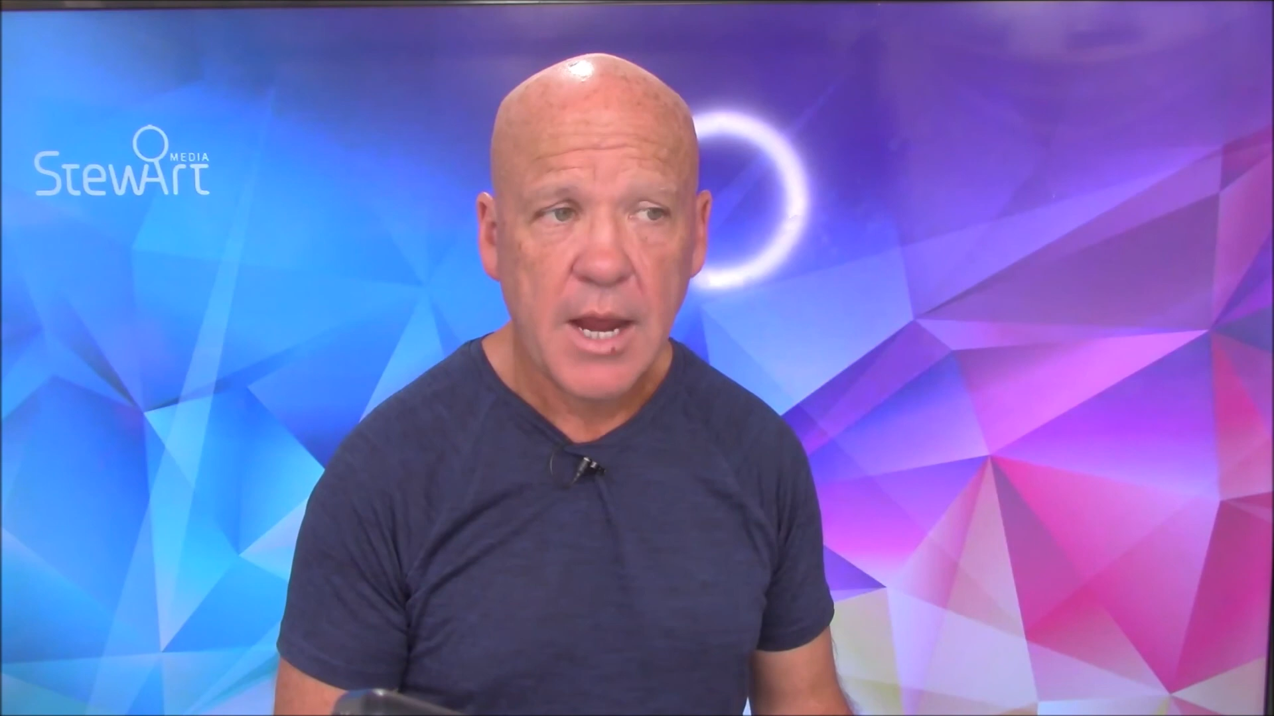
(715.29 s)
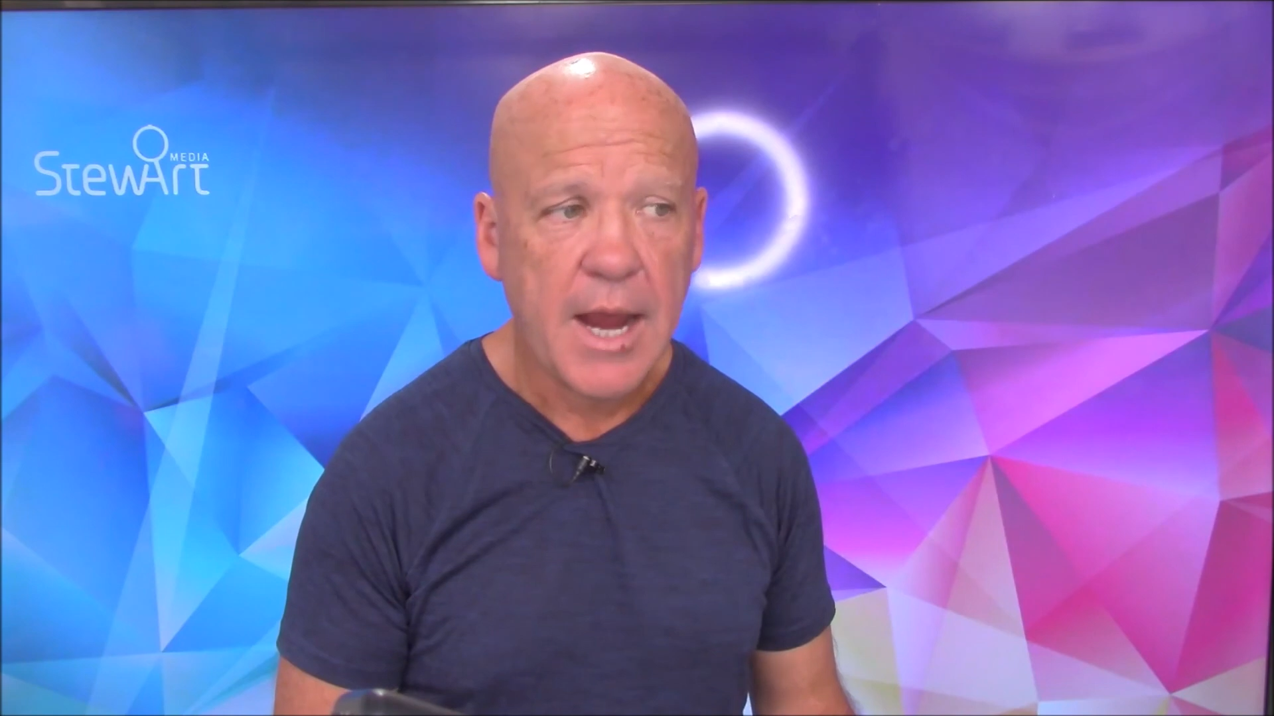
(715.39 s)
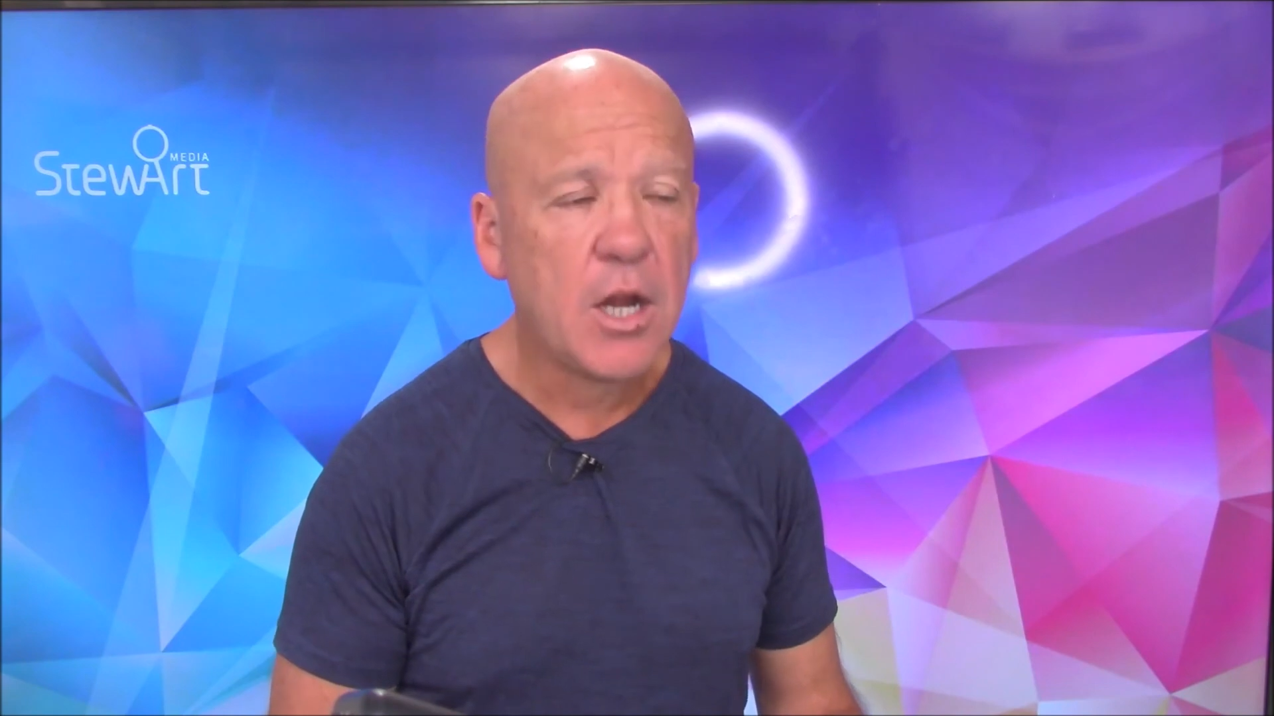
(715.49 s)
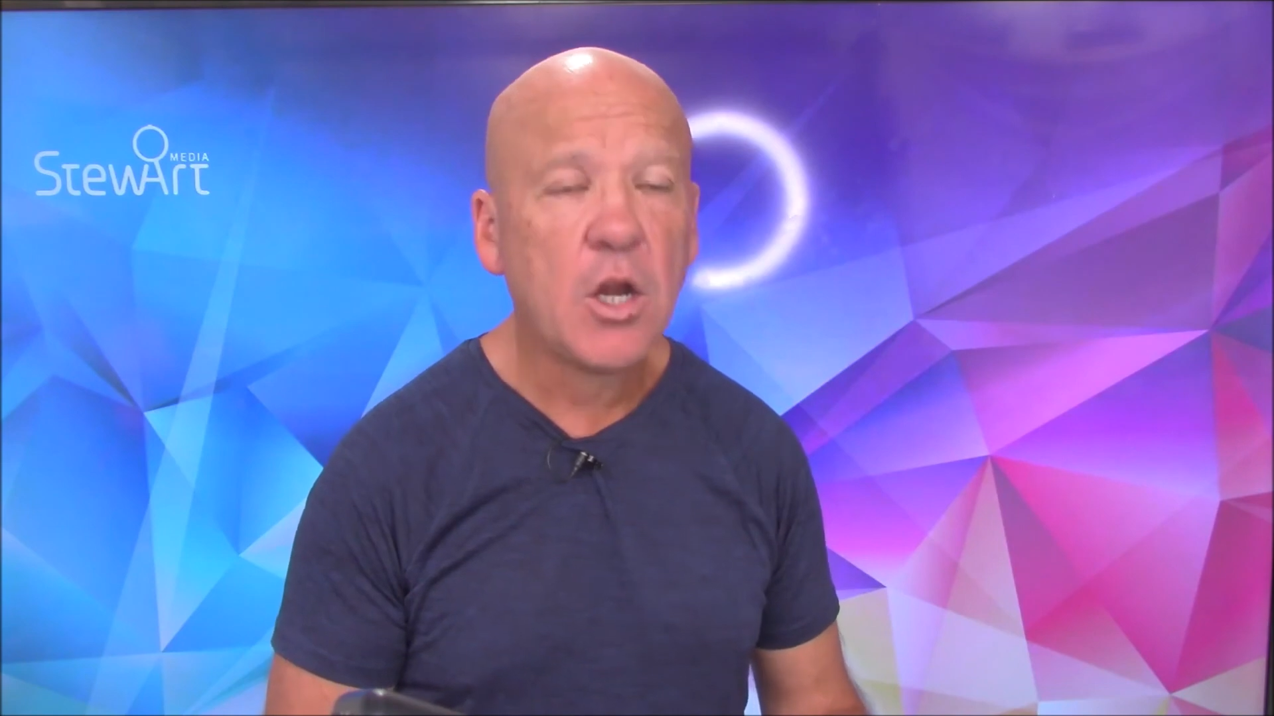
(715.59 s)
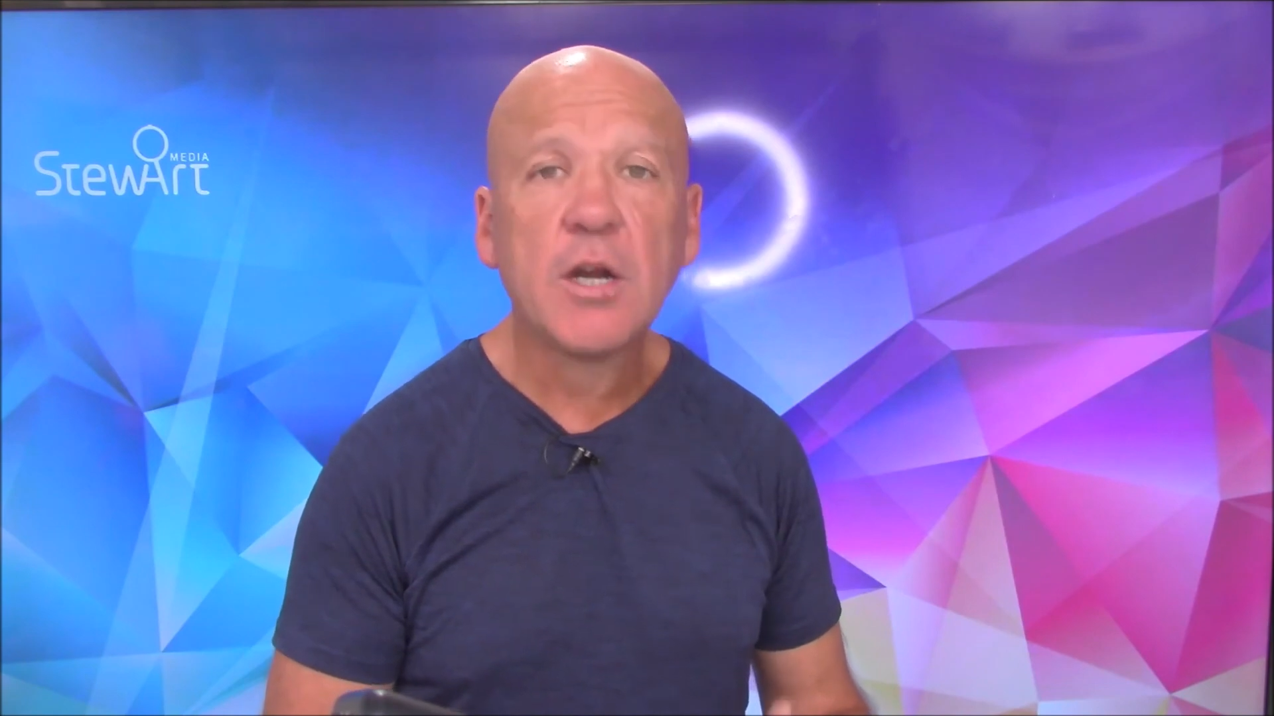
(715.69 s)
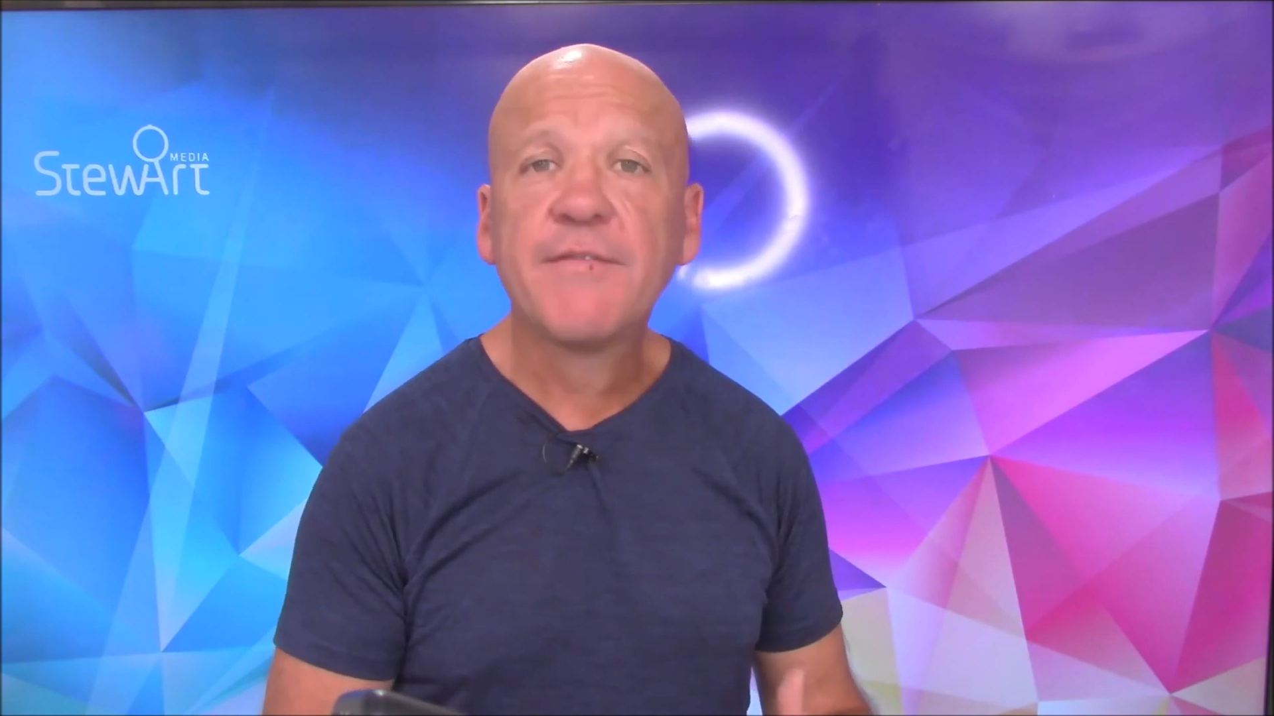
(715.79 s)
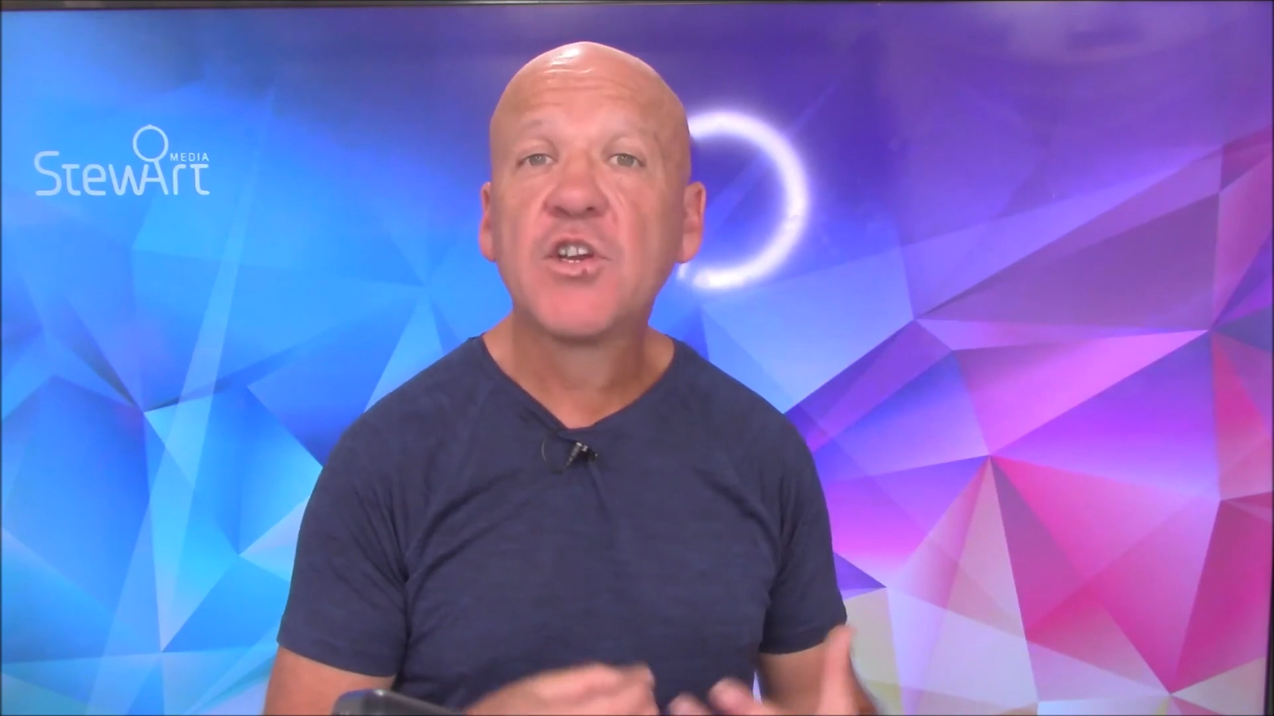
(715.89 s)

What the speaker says: And a lot of the